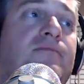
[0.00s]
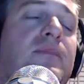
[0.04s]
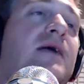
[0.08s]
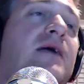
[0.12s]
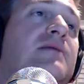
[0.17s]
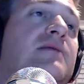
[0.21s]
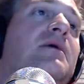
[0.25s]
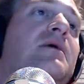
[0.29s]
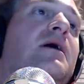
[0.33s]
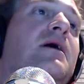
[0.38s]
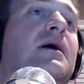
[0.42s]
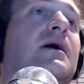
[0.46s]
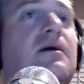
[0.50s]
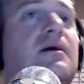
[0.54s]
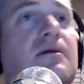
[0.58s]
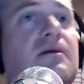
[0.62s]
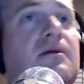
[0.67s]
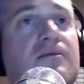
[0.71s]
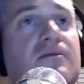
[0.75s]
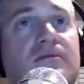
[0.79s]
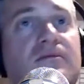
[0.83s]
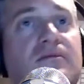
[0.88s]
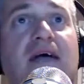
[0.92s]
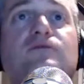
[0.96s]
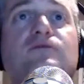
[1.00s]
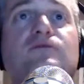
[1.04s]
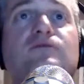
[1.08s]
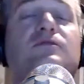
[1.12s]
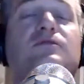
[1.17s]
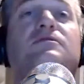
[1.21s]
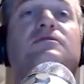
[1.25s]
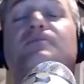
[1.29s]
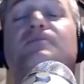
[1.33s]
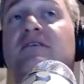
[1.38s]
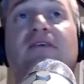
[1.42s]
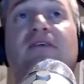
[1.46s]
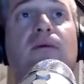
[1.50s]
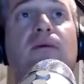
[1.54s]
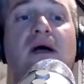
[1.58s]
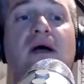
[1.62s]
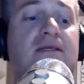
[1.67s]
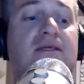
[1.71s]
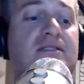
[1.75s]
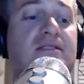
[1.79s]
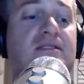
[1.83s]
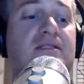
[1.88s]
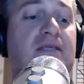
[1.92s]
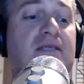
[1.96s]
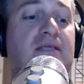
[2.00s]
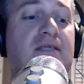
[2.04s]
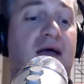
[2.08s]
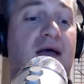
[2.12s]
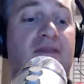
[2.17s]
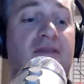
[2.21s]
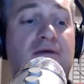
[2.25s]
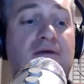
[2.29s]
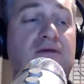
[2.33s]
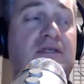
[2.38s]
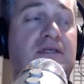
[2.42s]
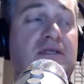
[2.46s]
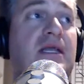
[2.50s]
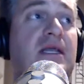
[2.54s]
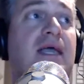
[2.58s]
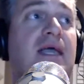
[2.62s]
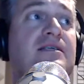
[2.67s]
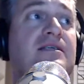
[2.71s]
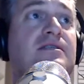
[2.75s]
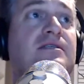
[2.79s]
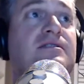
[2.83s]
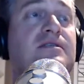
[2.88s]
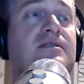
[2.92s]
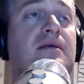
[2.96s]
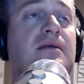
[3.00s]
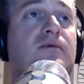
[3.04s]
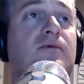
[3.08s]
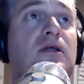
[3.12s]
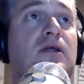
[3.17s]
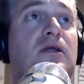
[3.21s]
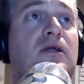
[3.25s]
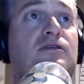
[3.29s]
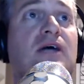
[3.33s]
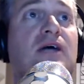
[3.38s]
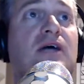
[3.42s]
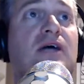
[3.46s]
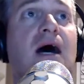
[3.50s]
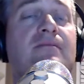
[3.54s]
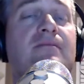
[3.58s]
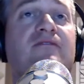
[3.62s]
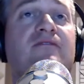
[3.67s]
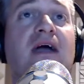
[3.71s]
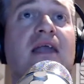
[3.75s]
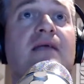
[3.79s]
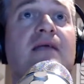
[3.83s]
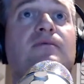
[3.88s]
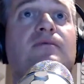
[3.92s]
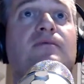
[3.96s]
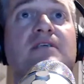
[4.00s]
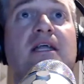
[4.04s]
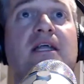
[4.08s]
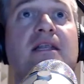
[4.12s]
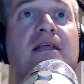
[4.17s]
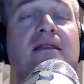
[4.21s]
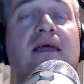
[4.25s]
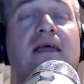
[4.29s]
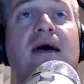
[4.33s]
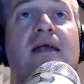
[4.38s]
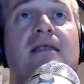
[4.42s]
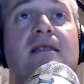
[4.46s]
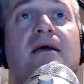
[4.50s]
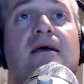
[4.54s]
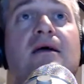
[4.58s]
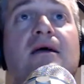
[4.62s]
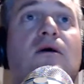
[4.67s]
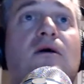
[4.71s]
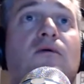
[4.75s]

And that was specifically why I said I thought OotiniCast has done a pretty good job of kind of presenting that,